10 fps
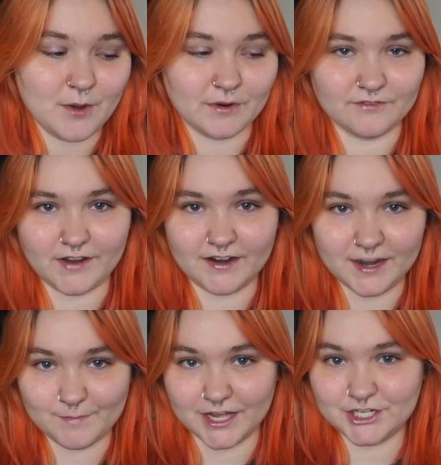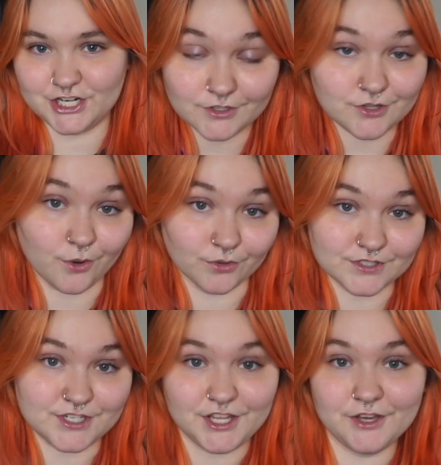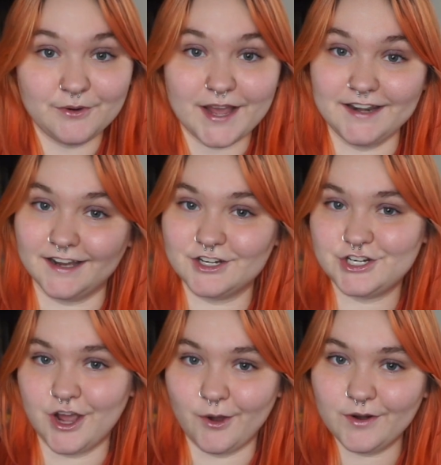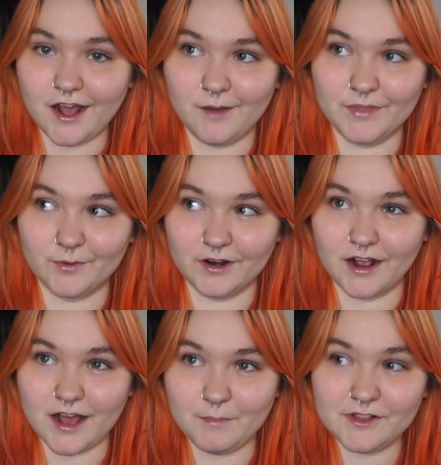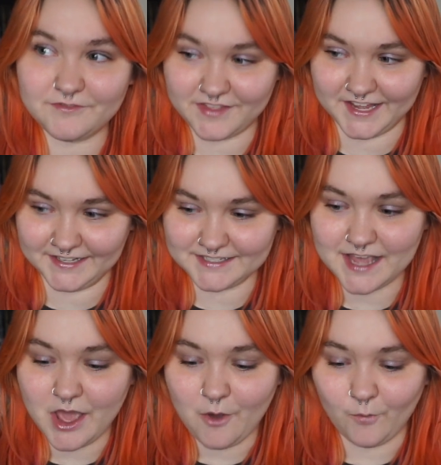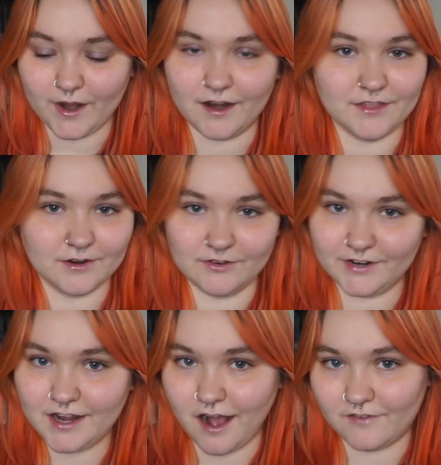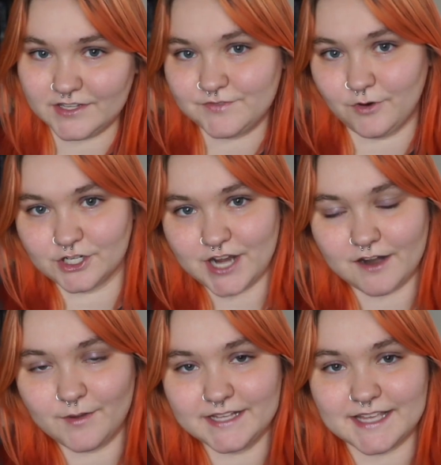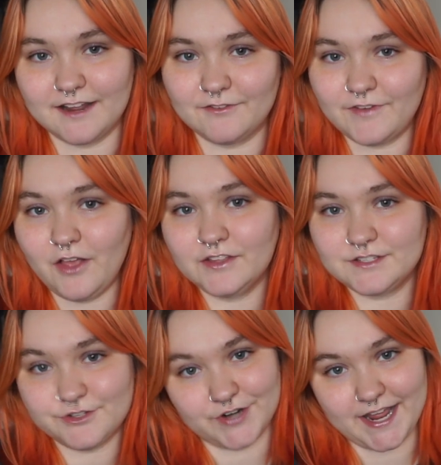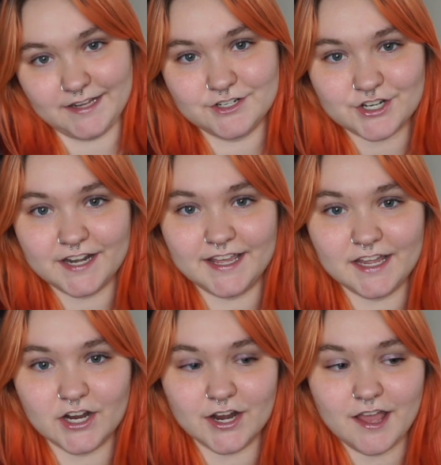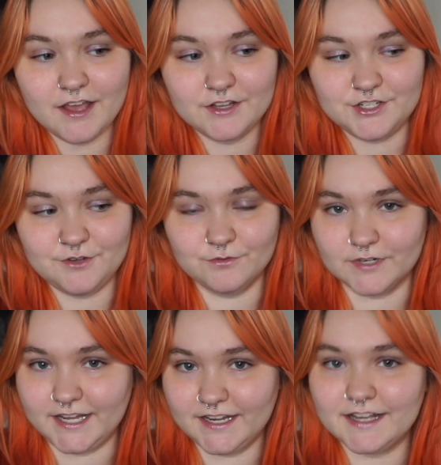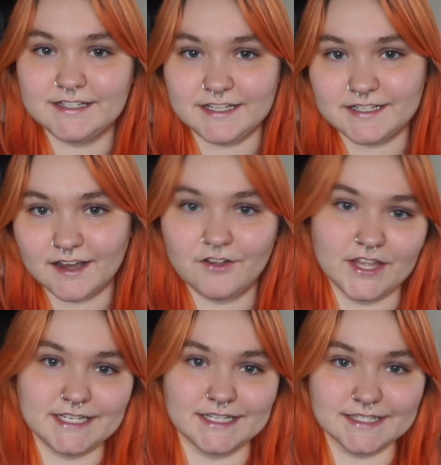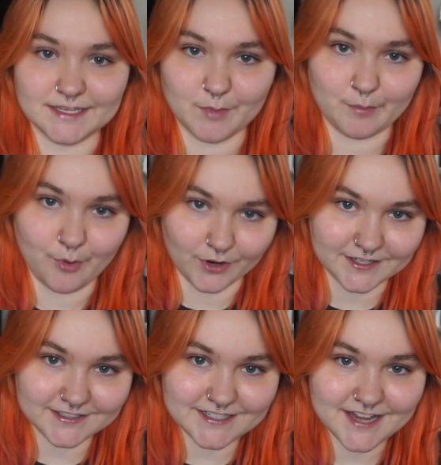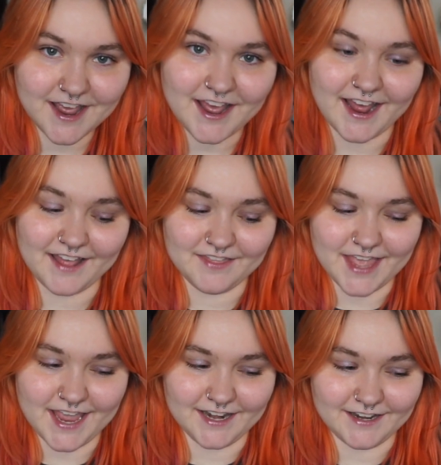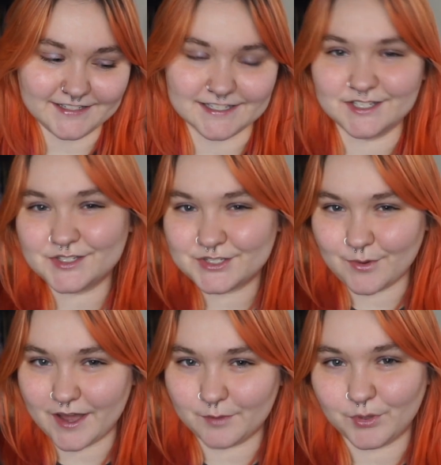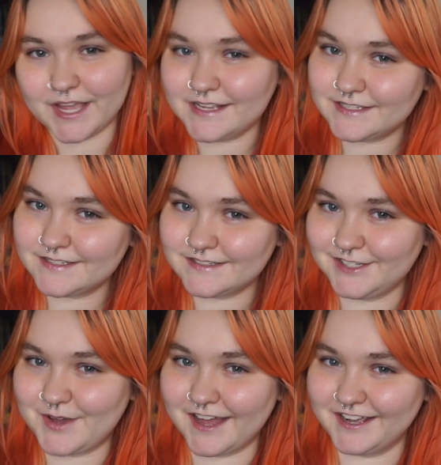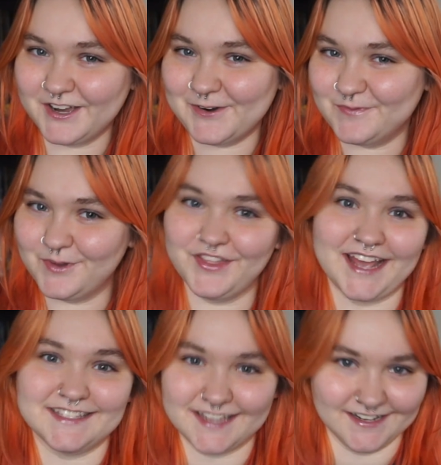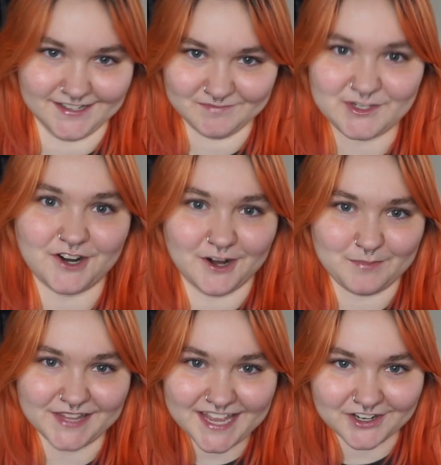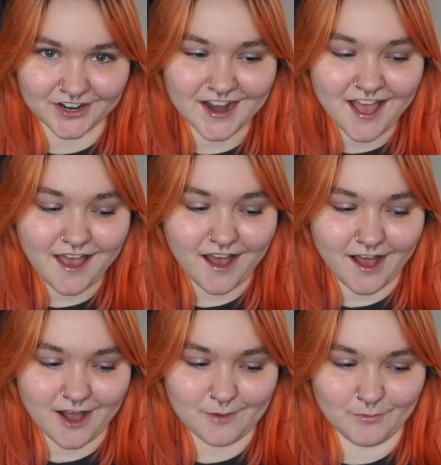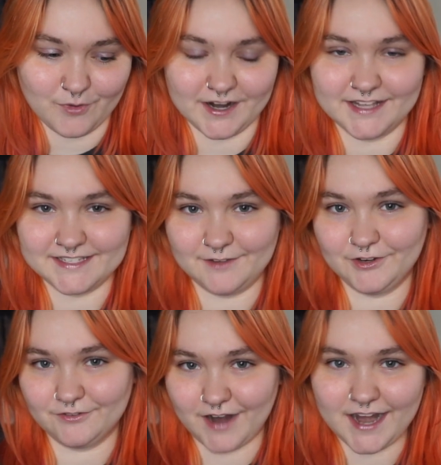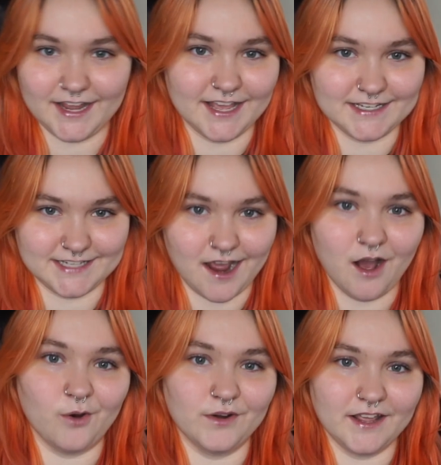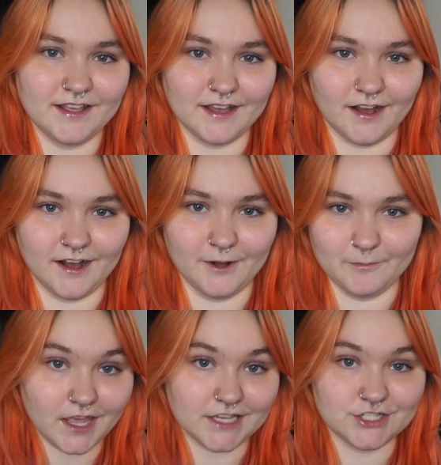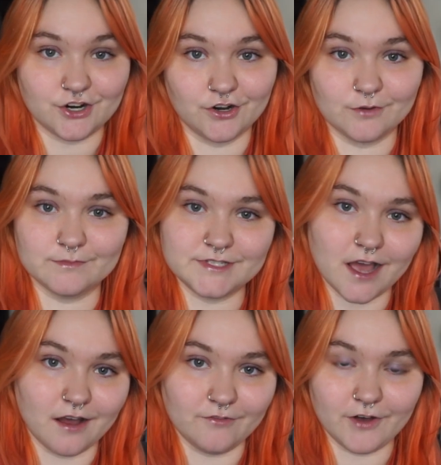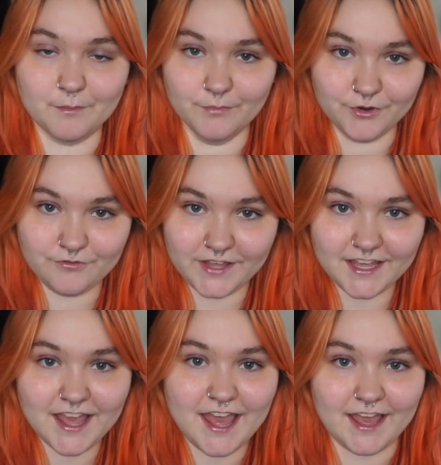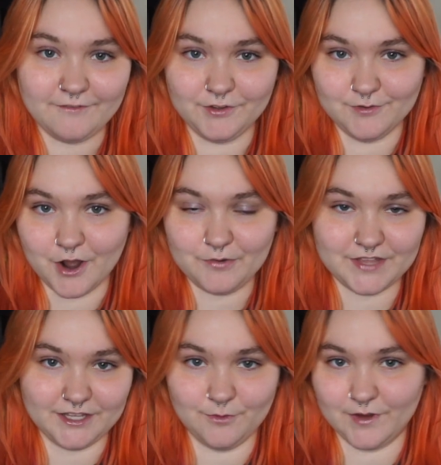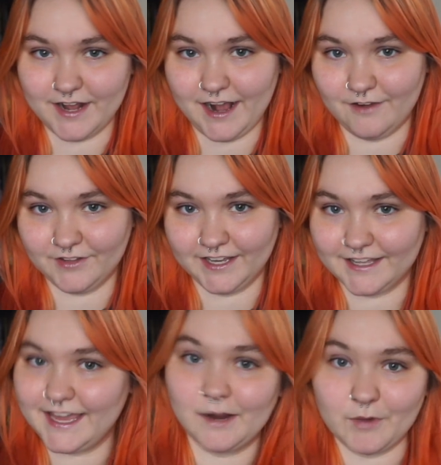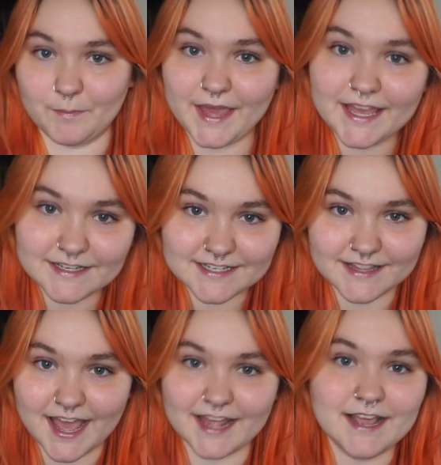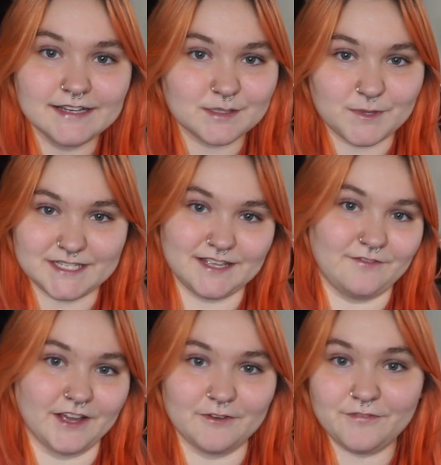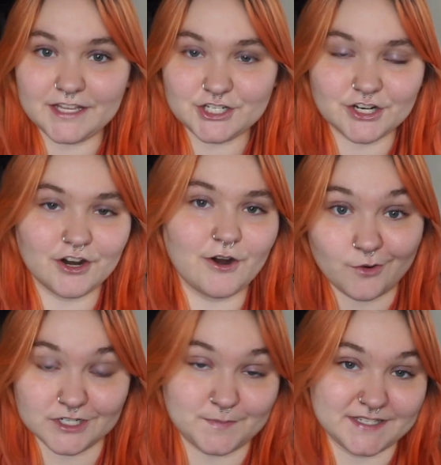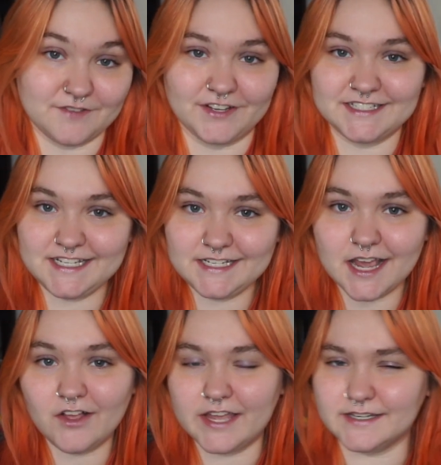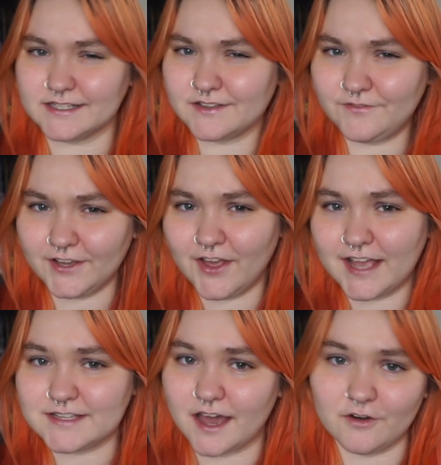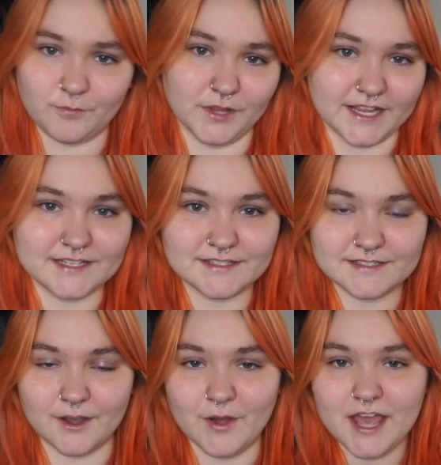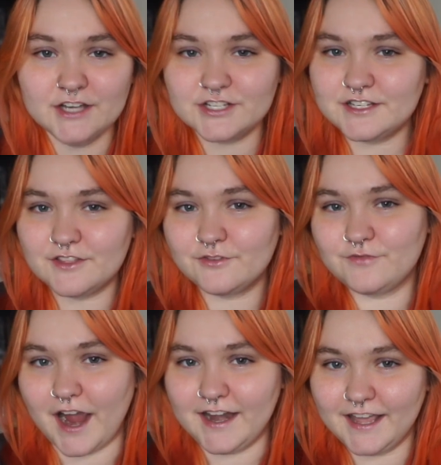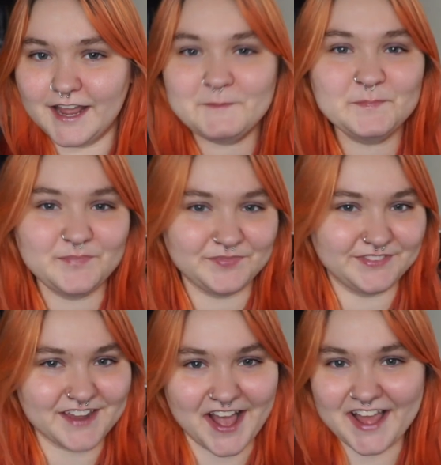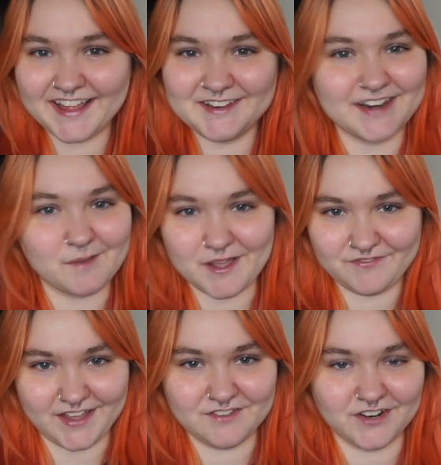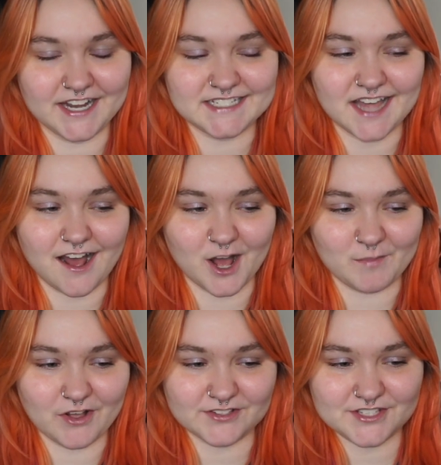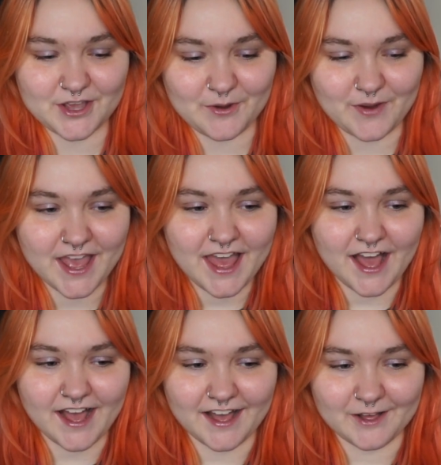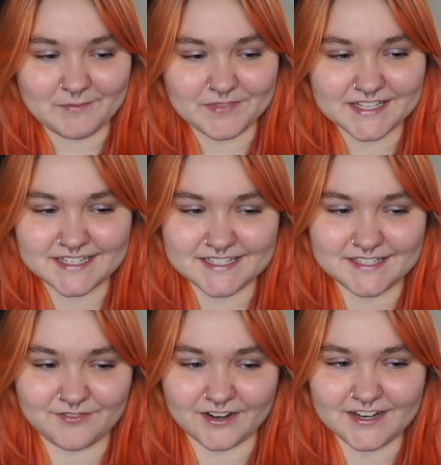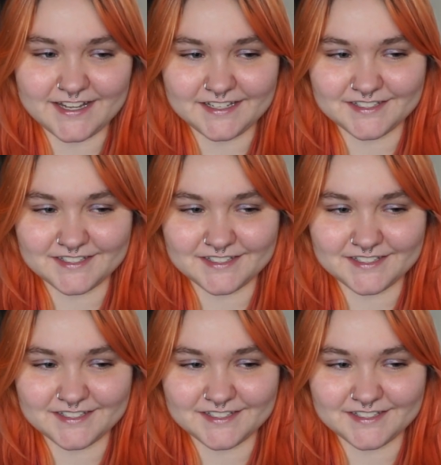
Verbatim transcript: were very much told to you and not shown. Um, there were a couple of things where there were very obvious foreshadowings and it felt strange in here to read a detail that didn't seem important. And then since it's so out of place, you kind of go, well, that's gonna turn up later. Um, whereas if you're writing it down um, in terms of a movie, if you note that you wanna have like a camera pan to that specific specific feature or specific detail. It doesn't feel as out of place. So just the writing, not, not my favorite. Um, also, um, this is very